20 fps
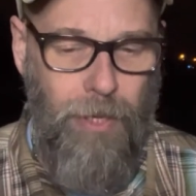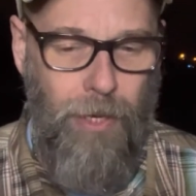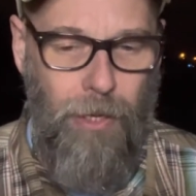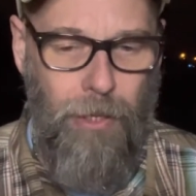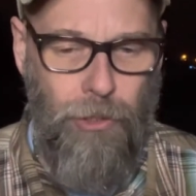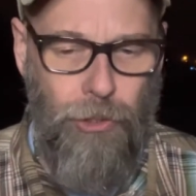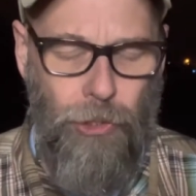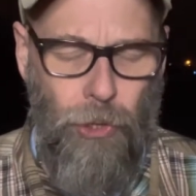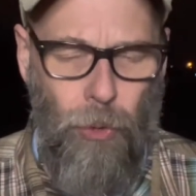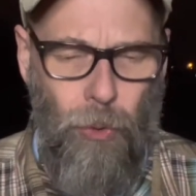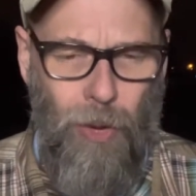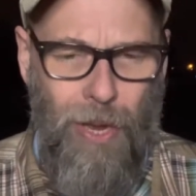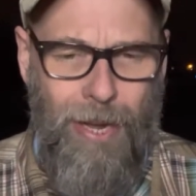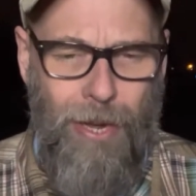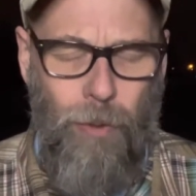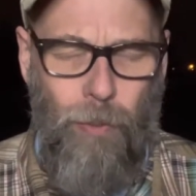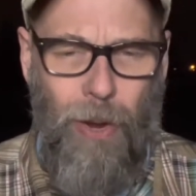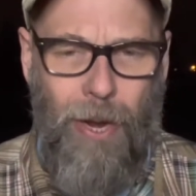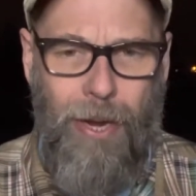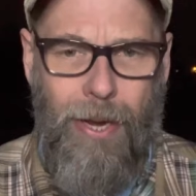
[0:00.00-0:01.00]
So
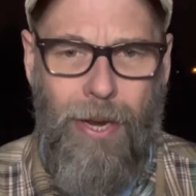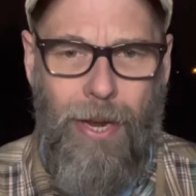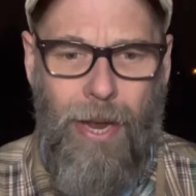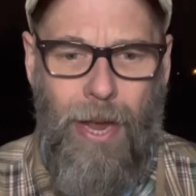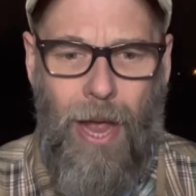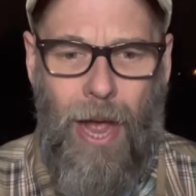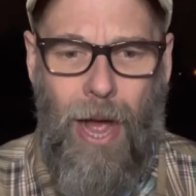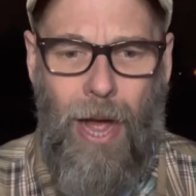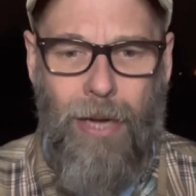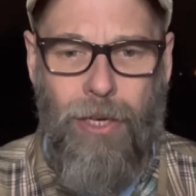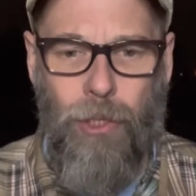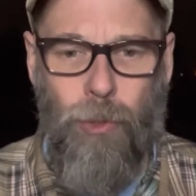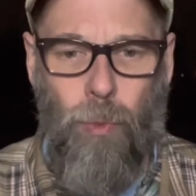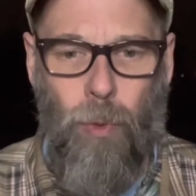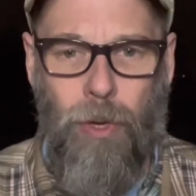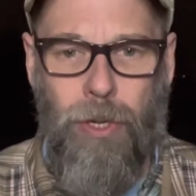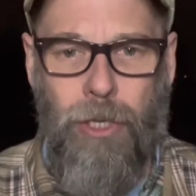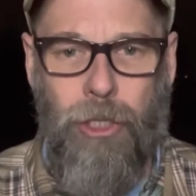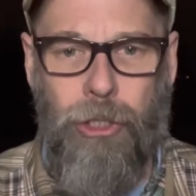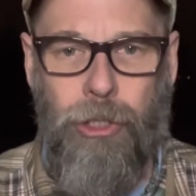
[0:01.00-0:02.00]
anyway, I just
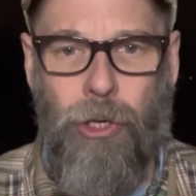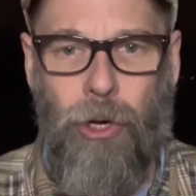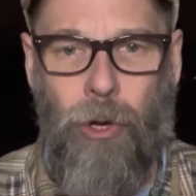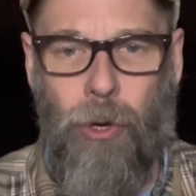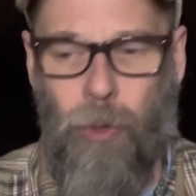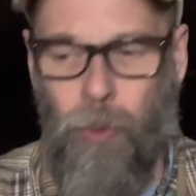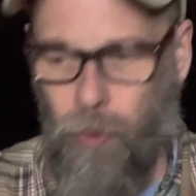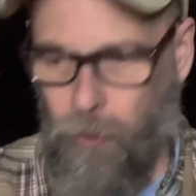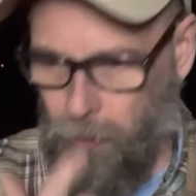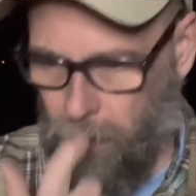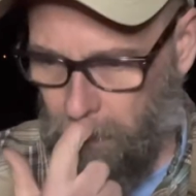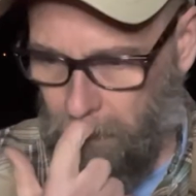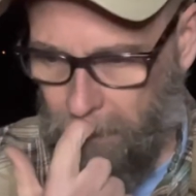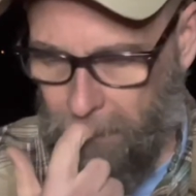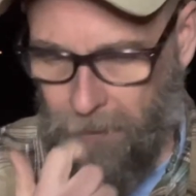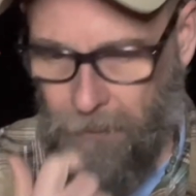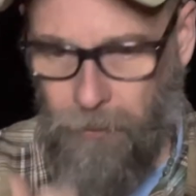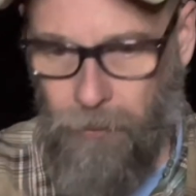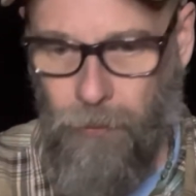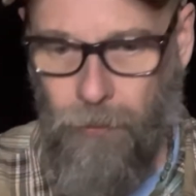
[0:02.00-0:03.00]
wanted to show
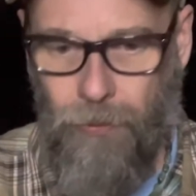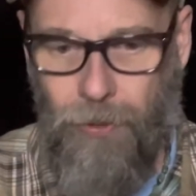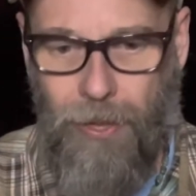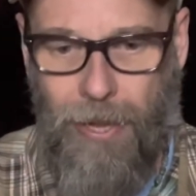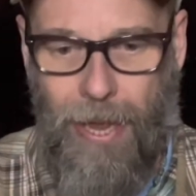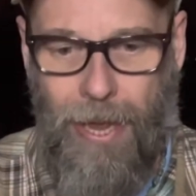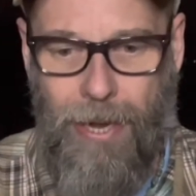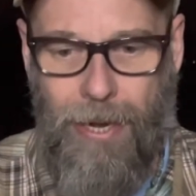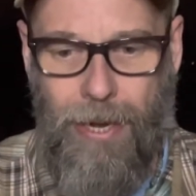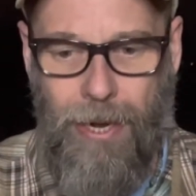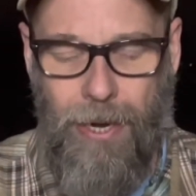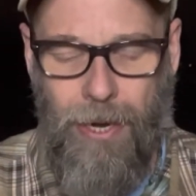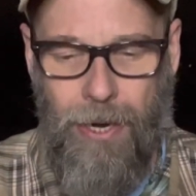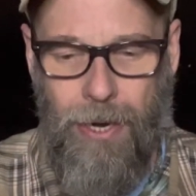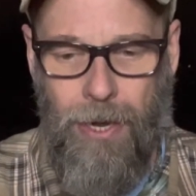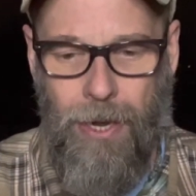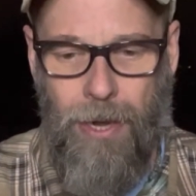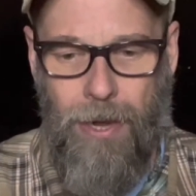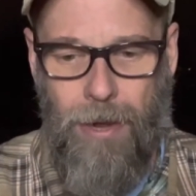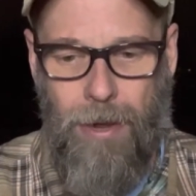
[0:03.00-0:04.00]
you that
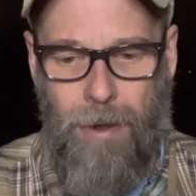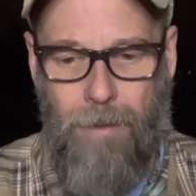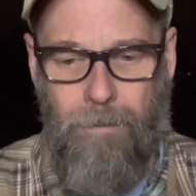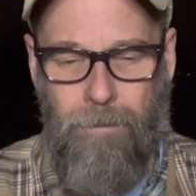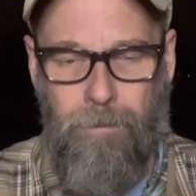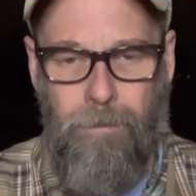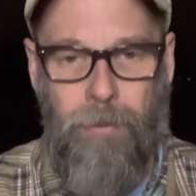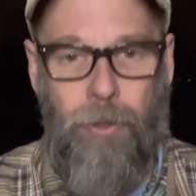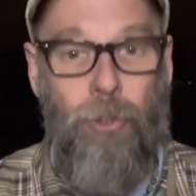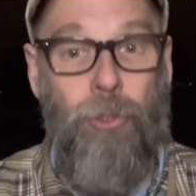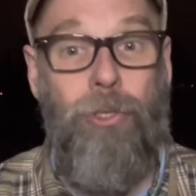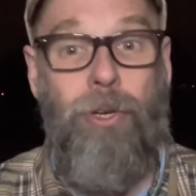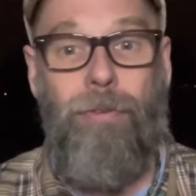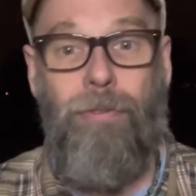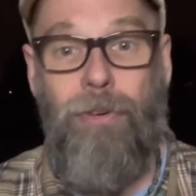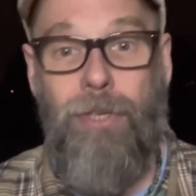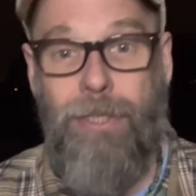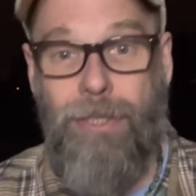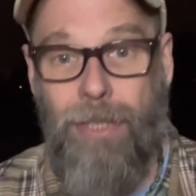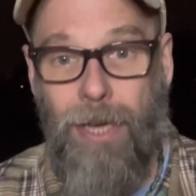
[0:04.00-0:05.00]
there's
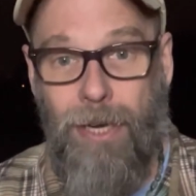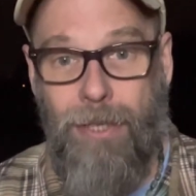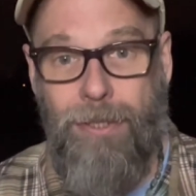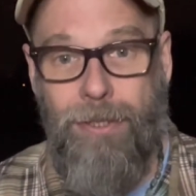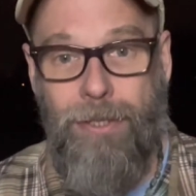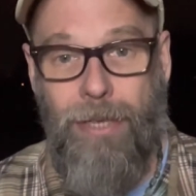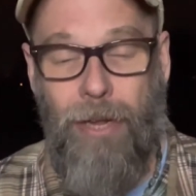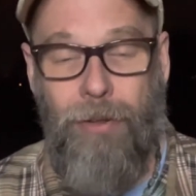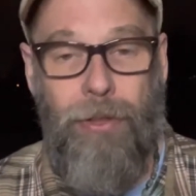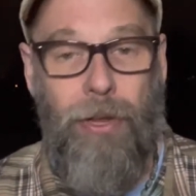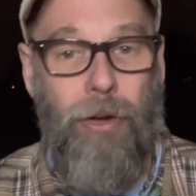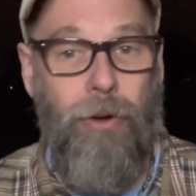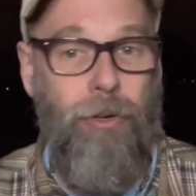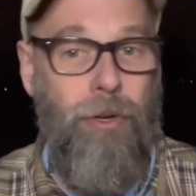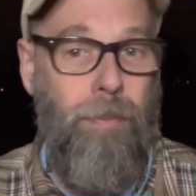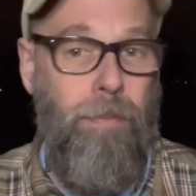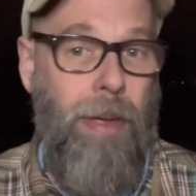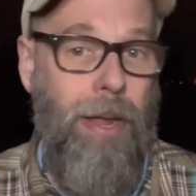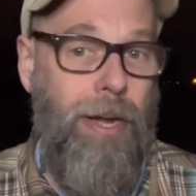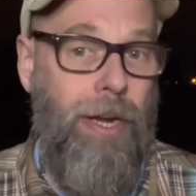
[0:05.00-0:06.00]
different sizes out there, and
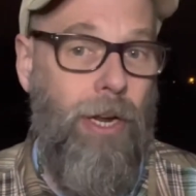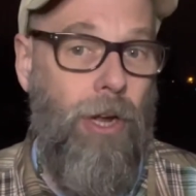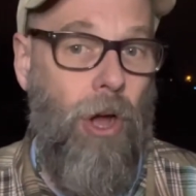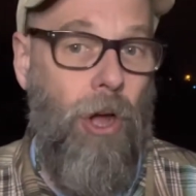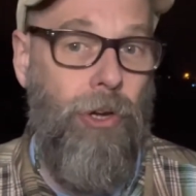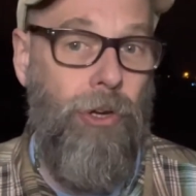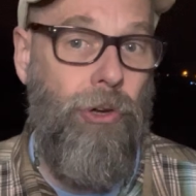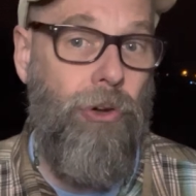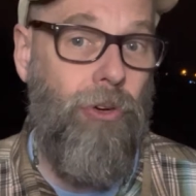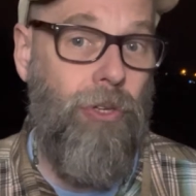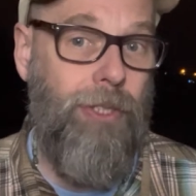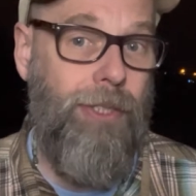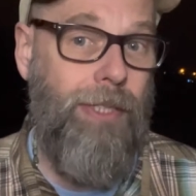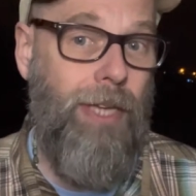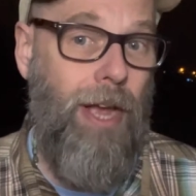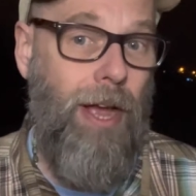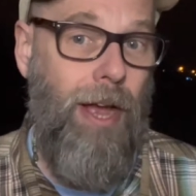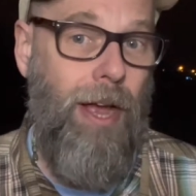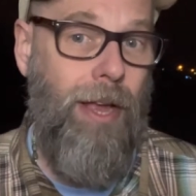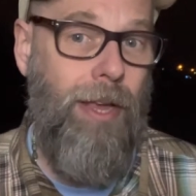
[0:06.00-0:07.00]
depending on your
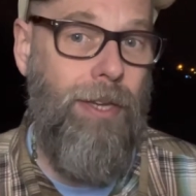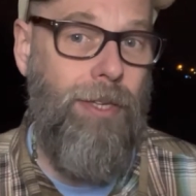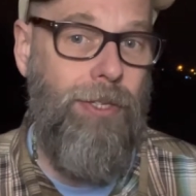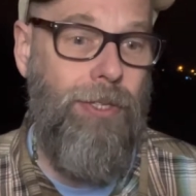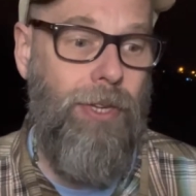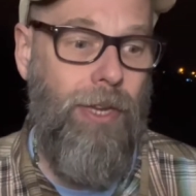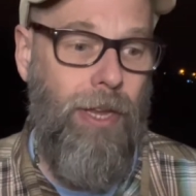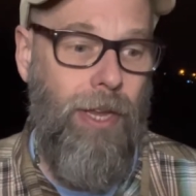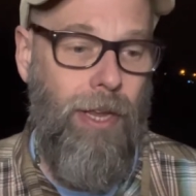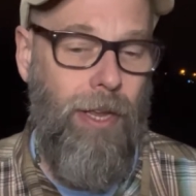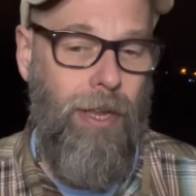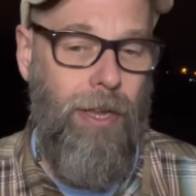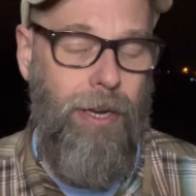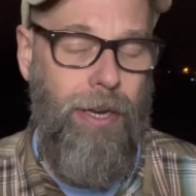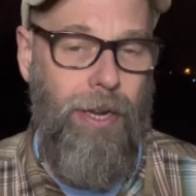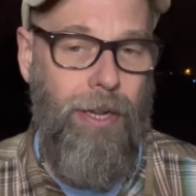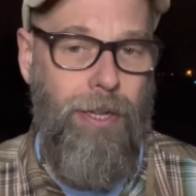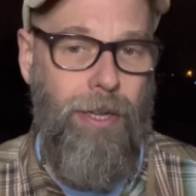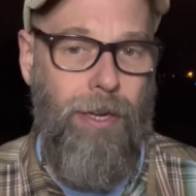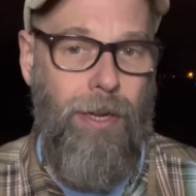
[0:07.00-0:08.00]
size
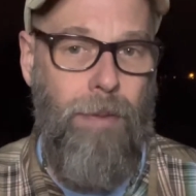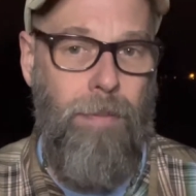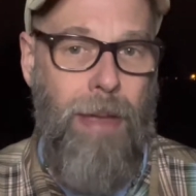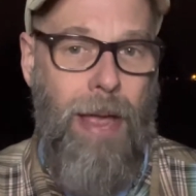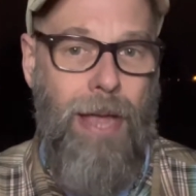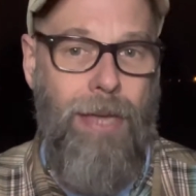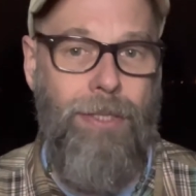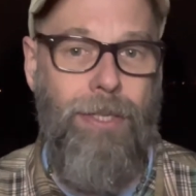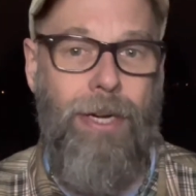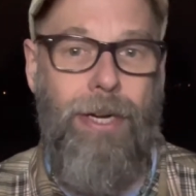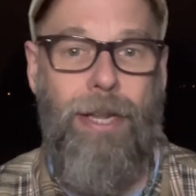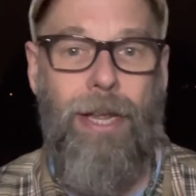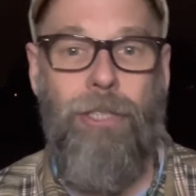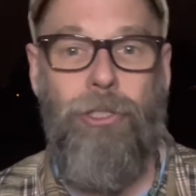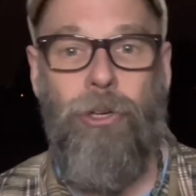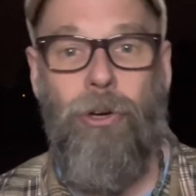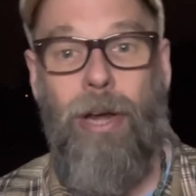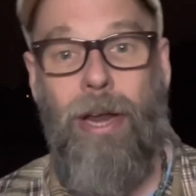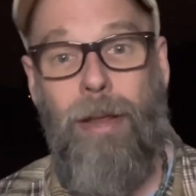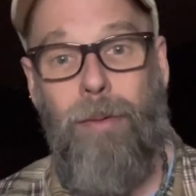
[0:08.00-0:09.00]
and the capacity that
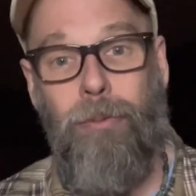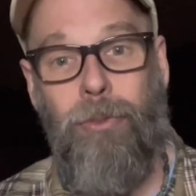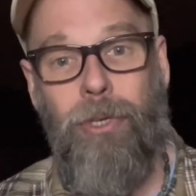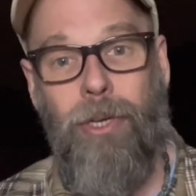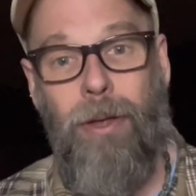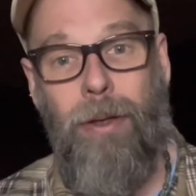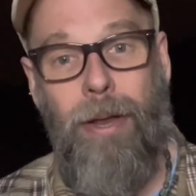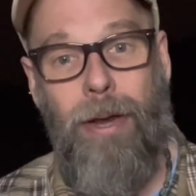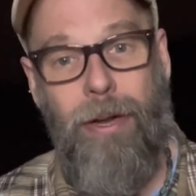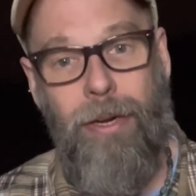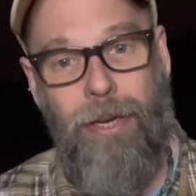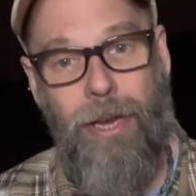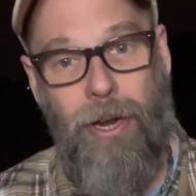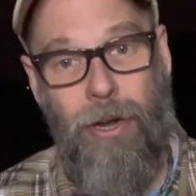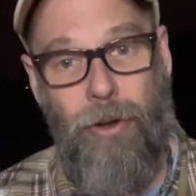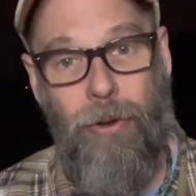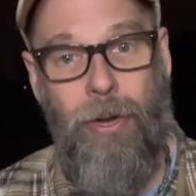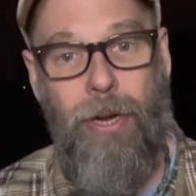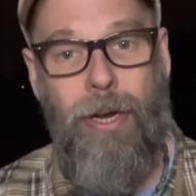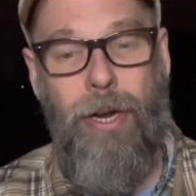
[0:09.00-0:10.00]
you're able to
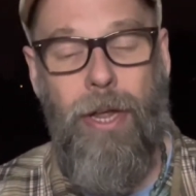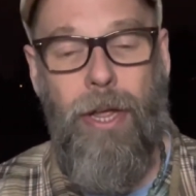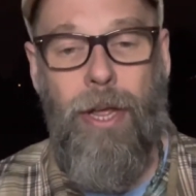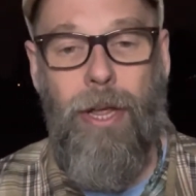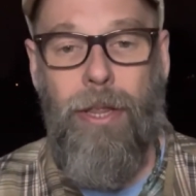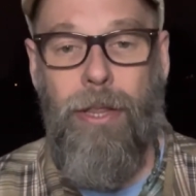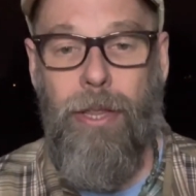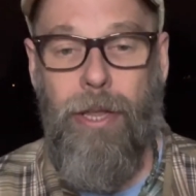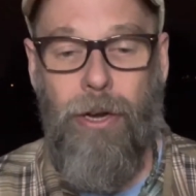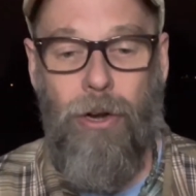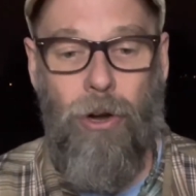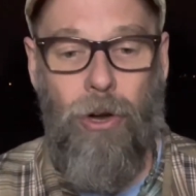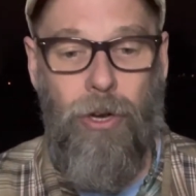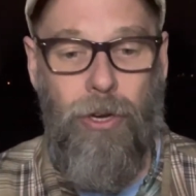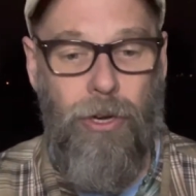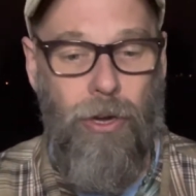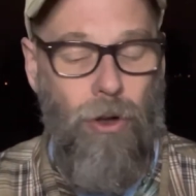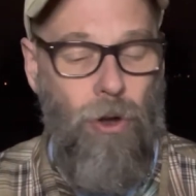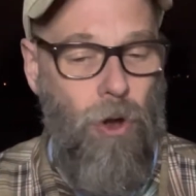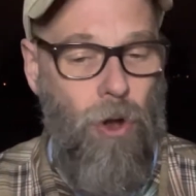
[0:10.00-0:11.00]
carry, there
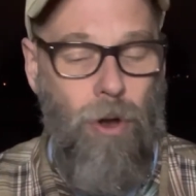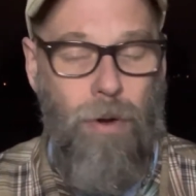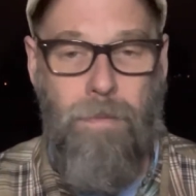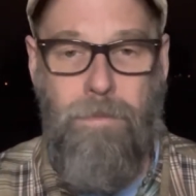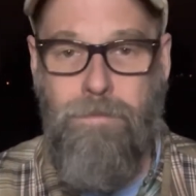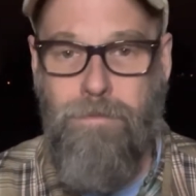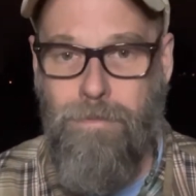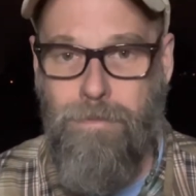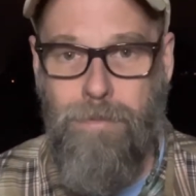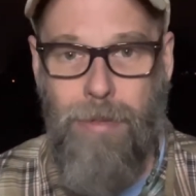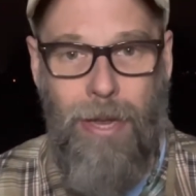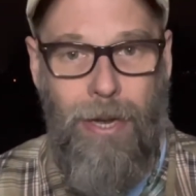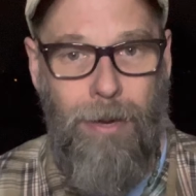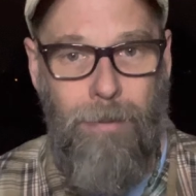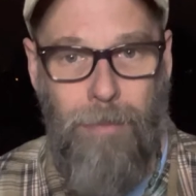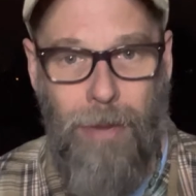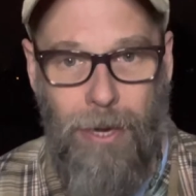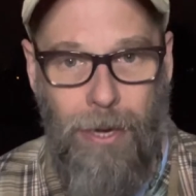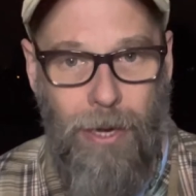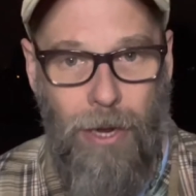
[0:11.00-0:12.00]
are
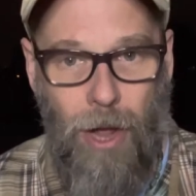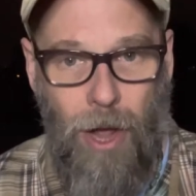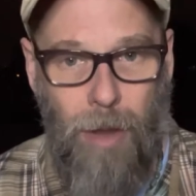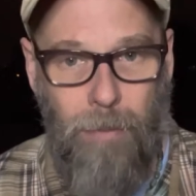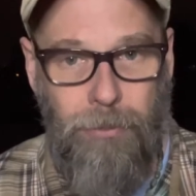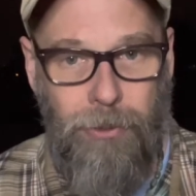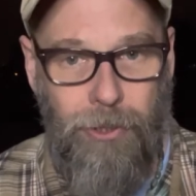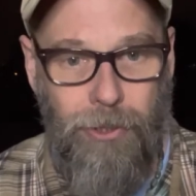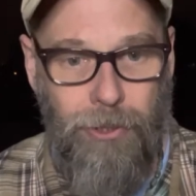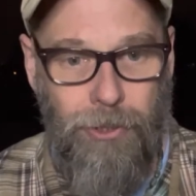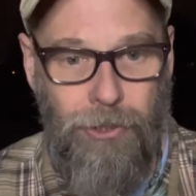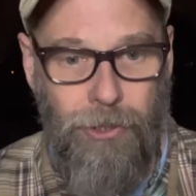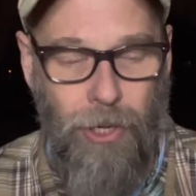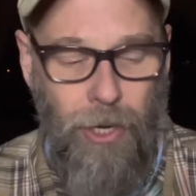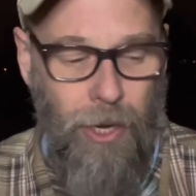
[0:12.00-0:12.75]
many options.